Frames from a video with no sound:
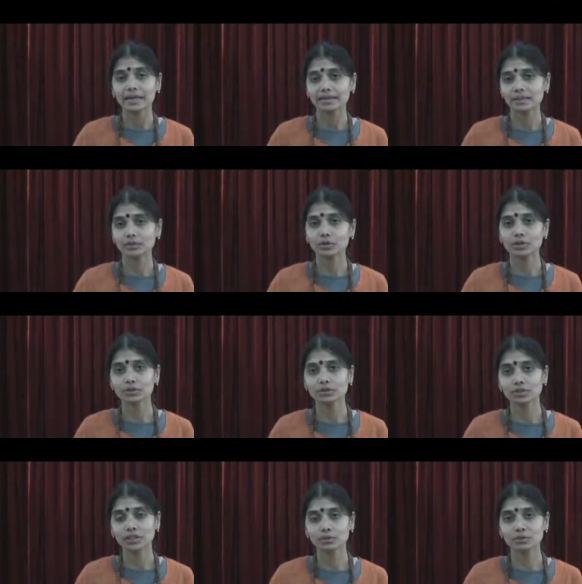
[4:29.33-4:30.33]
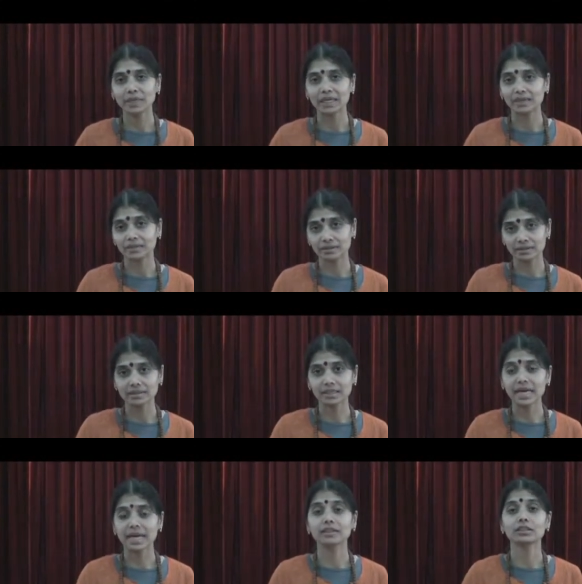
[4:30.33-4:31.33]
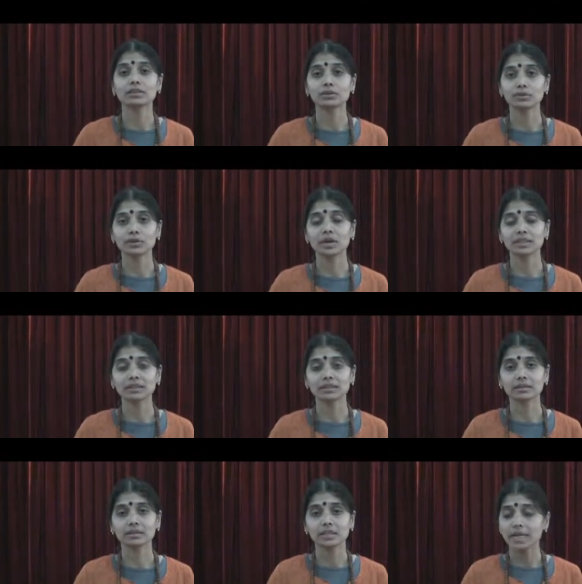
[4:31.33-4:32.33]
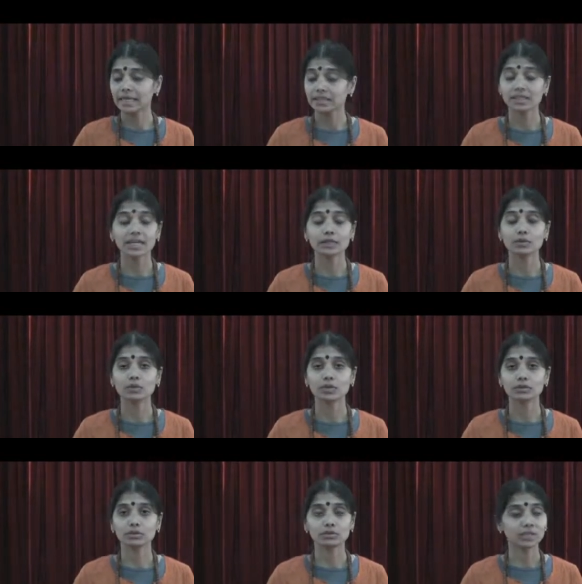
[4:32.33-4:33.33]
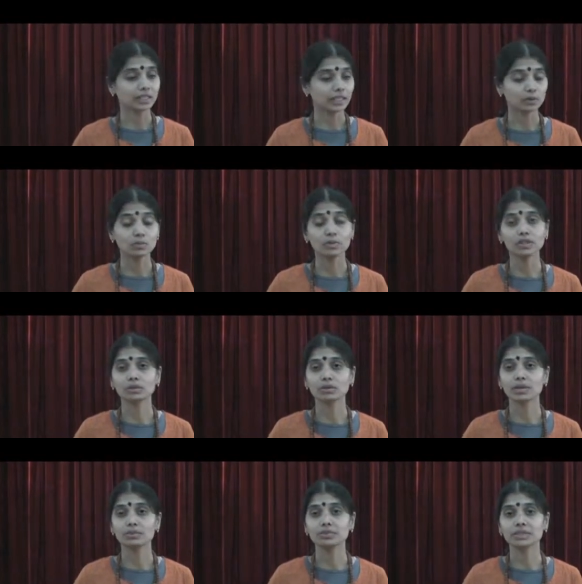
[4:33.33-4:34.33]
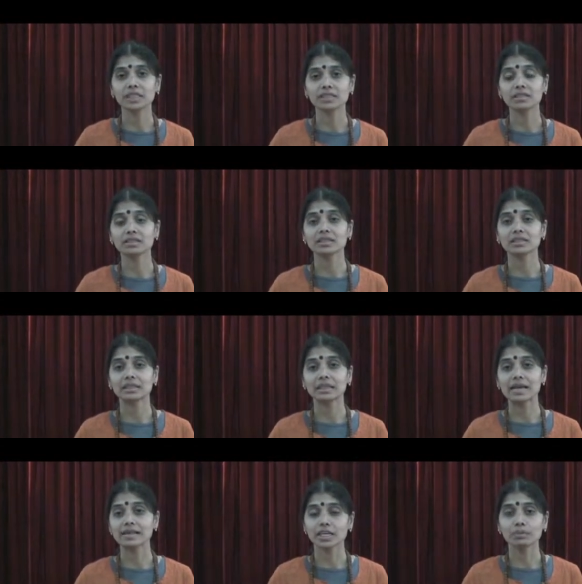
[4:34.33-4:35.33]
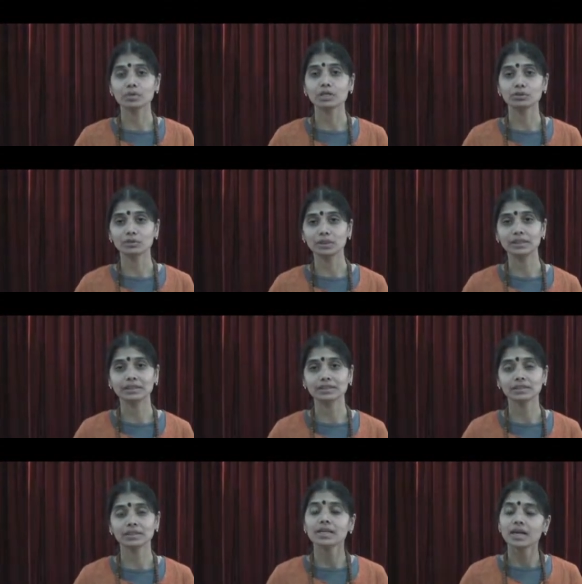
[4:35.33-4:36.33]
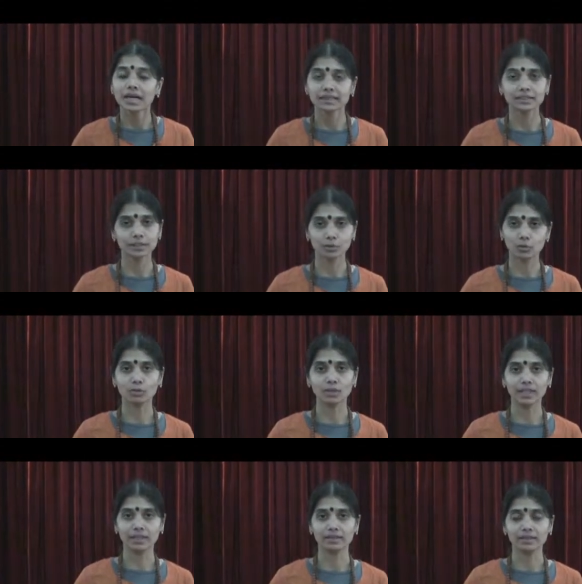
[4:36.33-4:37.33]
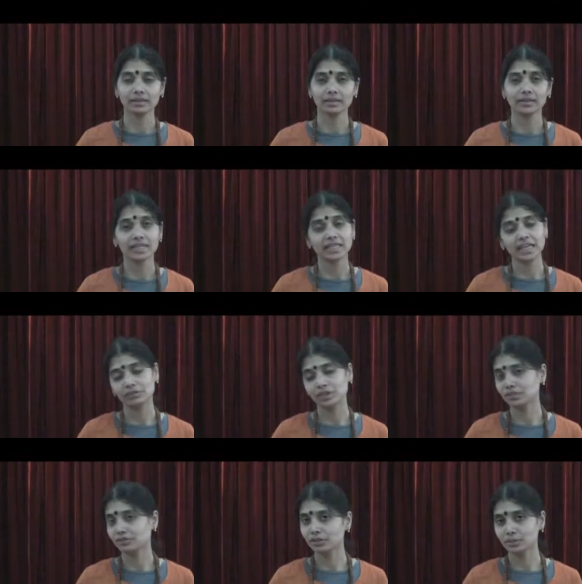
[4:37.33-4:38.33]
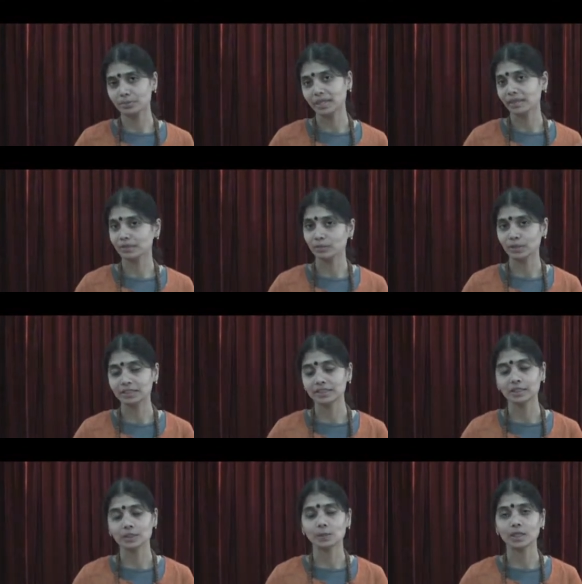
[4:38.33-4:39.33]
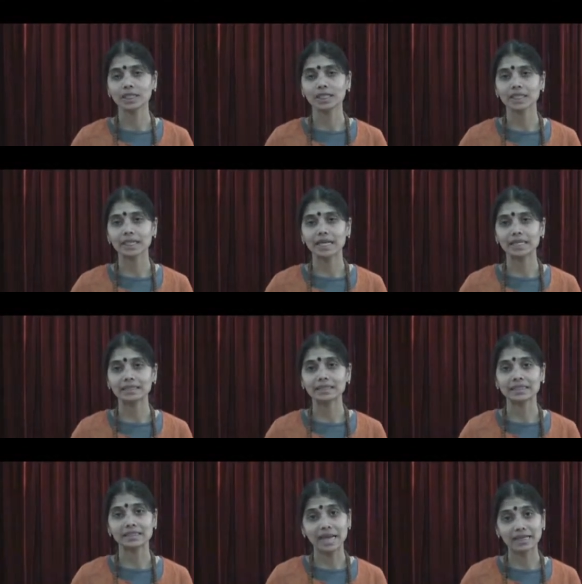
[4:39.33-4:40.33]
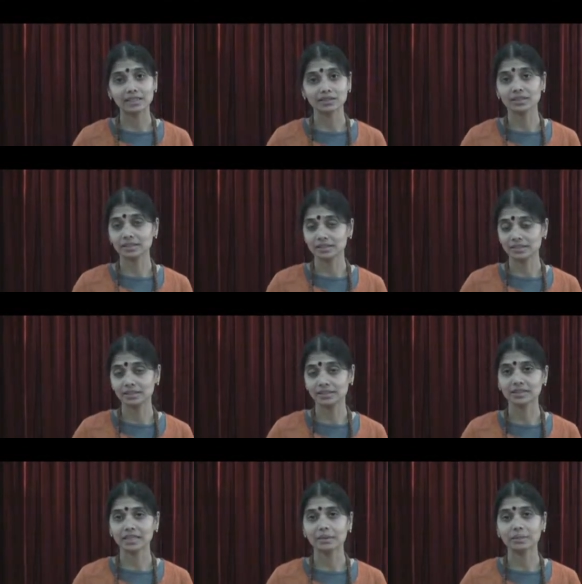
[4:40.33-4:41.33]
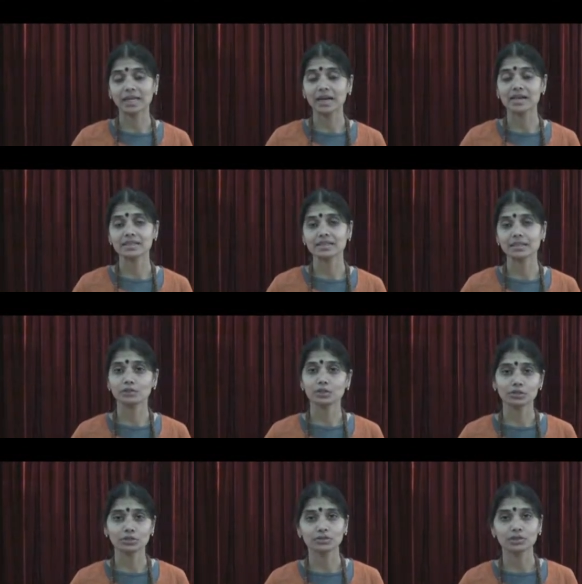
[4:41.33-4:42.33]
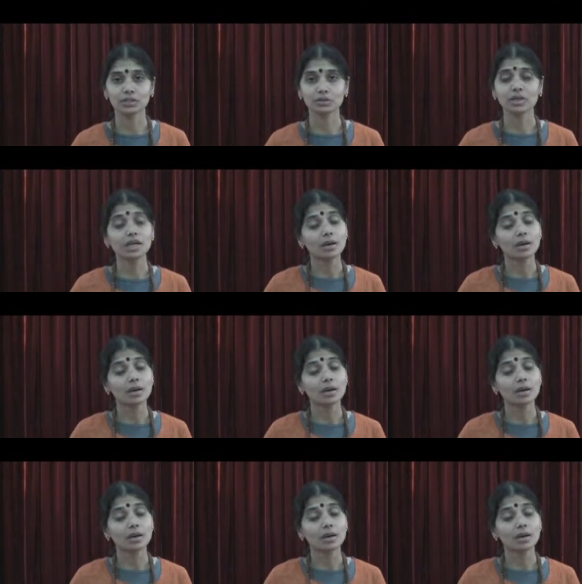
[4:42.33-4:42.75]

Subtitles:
I said, what should we do, Meghana? This is the character, you got it. I said, I don't want to do it. I don't want to come for the eN-Genius class. I'm not doing it. I said, okay. Then I went for my volunteer work, and in the night, the dinner time, I asked her, what should we do?